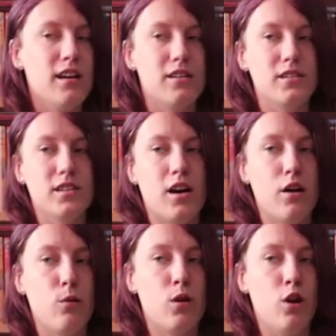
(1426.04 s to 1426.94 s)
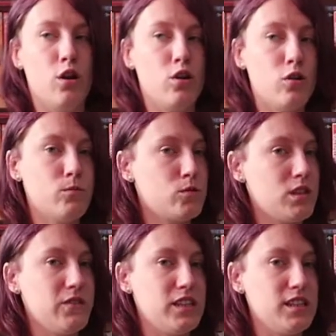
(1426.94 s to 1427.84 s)
because I own a lot more
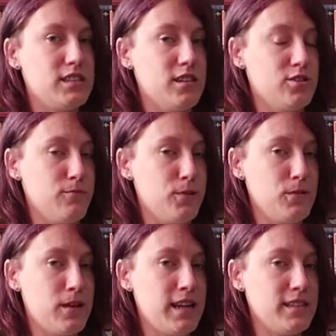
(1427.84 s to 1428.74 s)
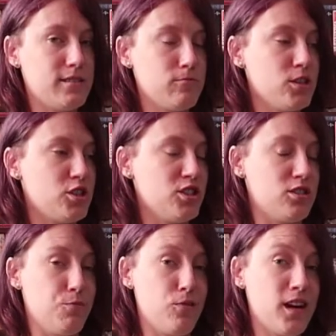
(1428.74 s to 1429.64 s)
DVDs than I do Blu-rays, which is
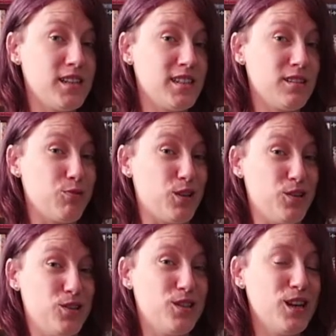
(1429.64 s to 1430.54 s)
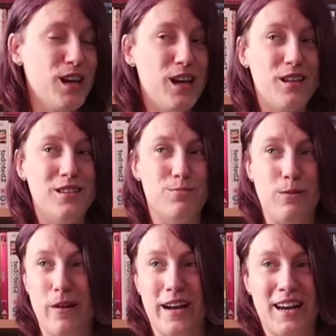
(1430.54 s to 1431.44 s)
surprising because this
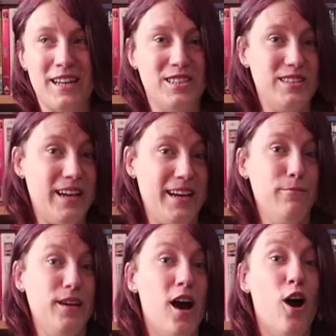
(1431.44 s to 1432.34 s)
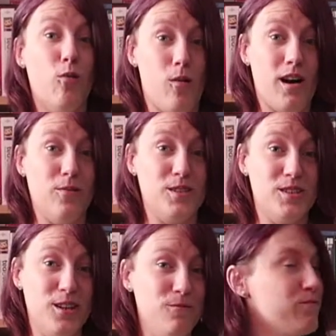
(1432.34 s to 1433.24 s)
Blu-ray collection's taken me a while to
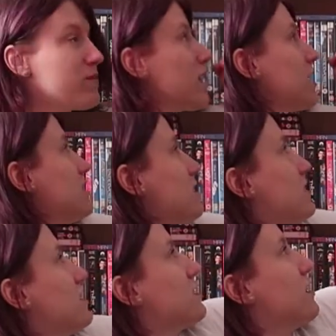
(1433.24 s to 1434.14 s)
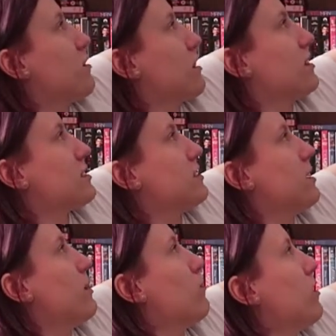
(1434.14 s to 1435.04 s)
do. So this is another thing that's going
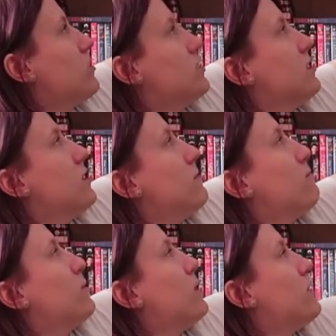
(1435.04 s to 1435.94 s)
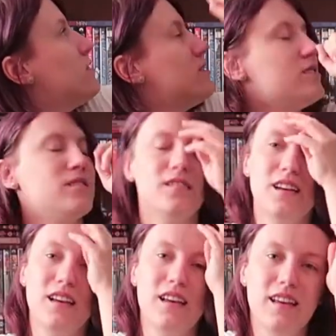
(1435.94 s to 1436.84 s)
to take me a while to do, but
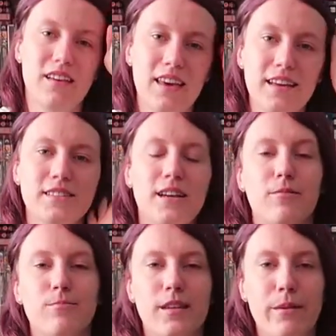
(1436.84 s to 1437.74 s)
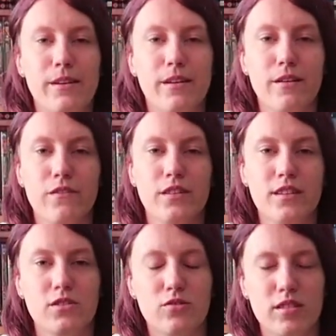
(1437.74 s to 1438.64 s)
yeah, so let me know if you
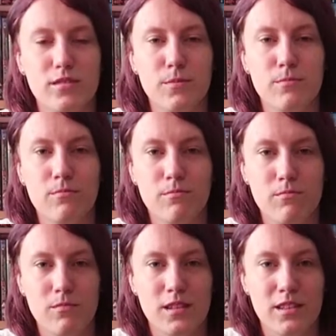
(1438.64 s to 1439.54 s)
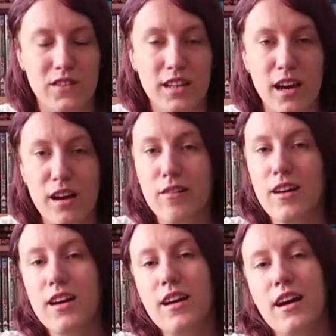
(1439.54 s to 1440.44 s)
did enjoy this this video.
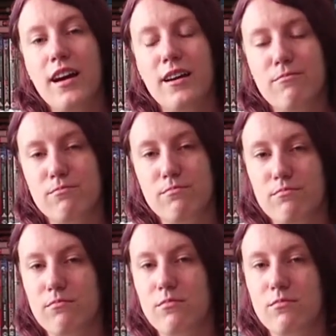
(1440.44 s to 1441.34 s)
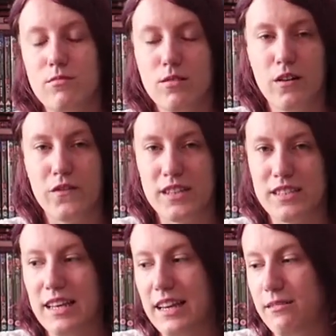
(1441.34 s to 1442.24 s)
Um,
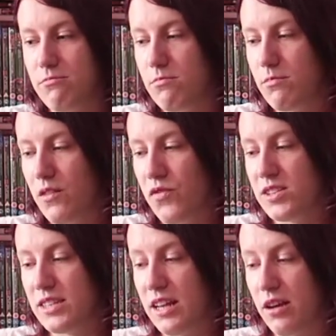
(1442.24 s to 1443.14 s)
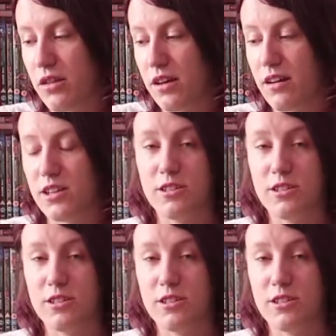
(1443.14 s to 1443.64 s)
obviously, if there's any you think I